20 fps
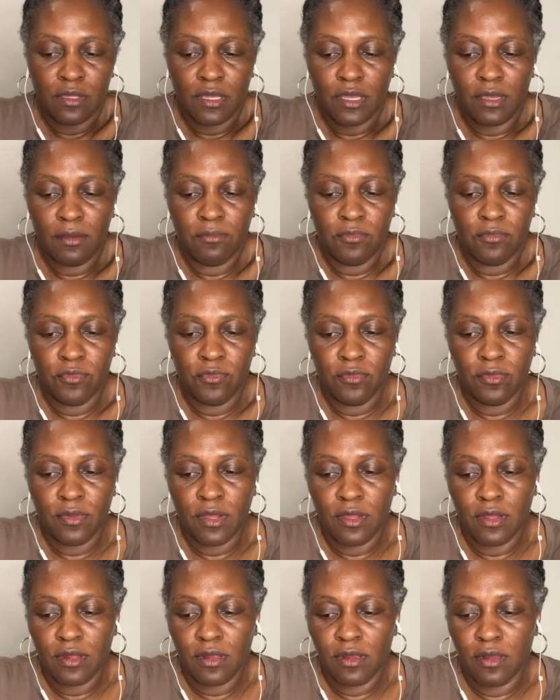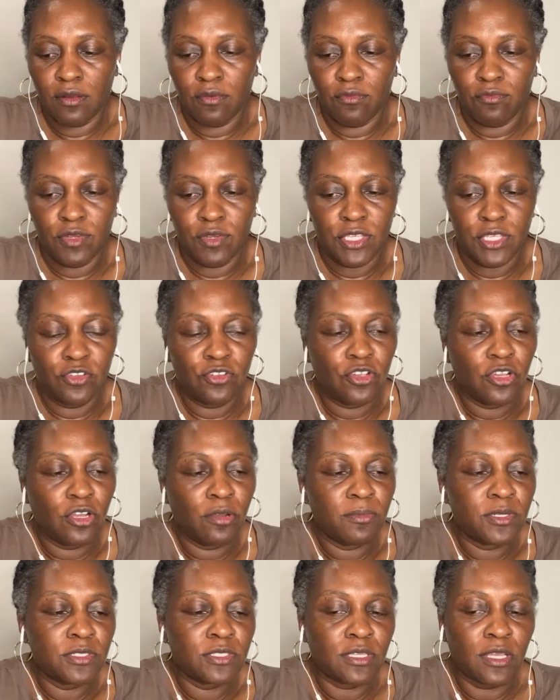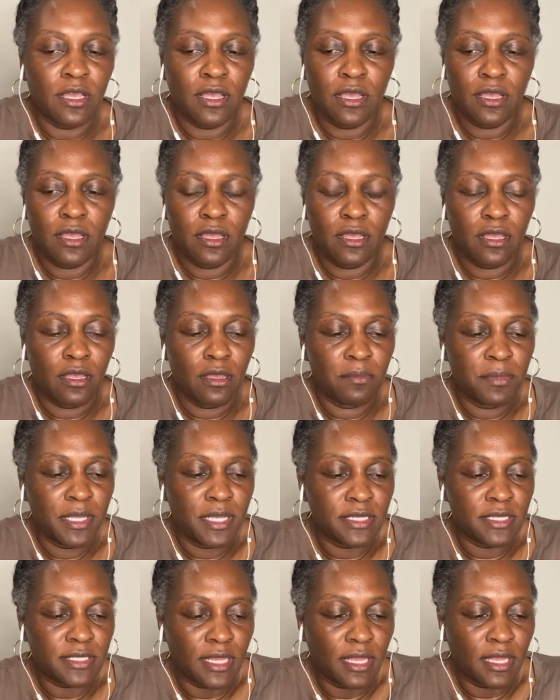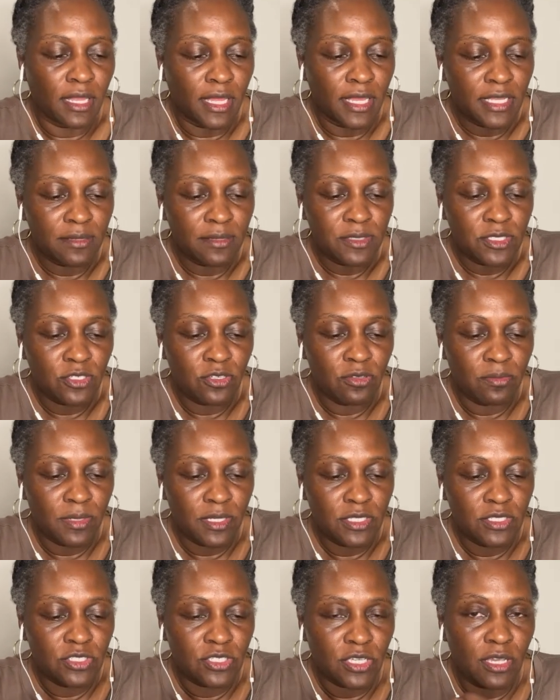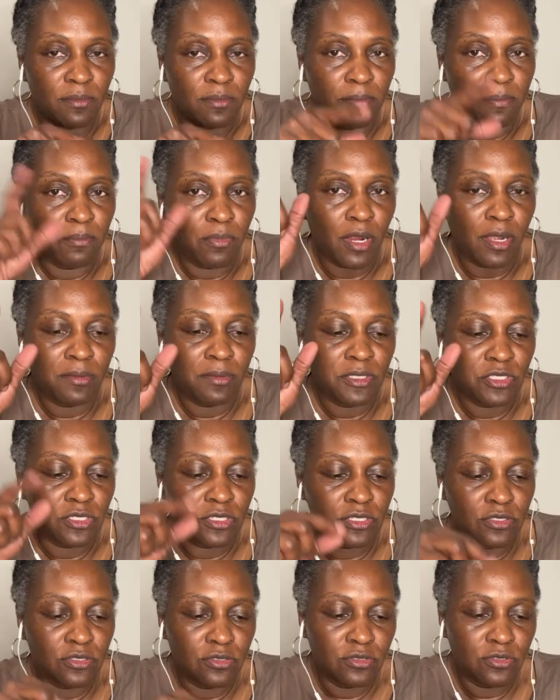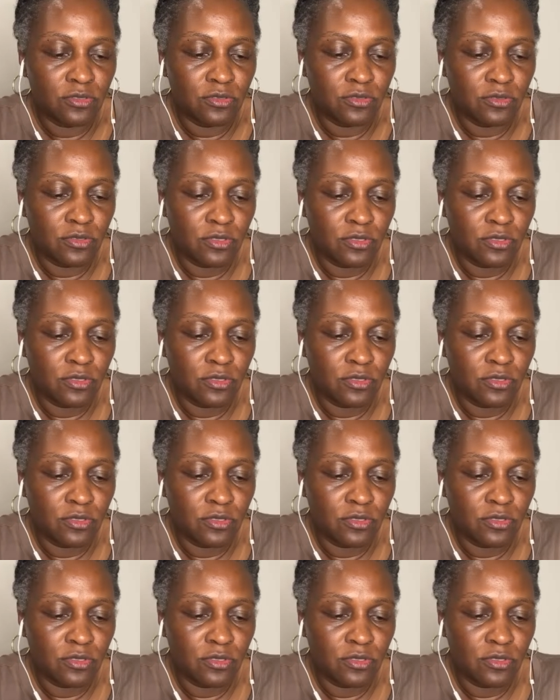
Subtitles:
And the cucumbers, because I like them so much, I probably should do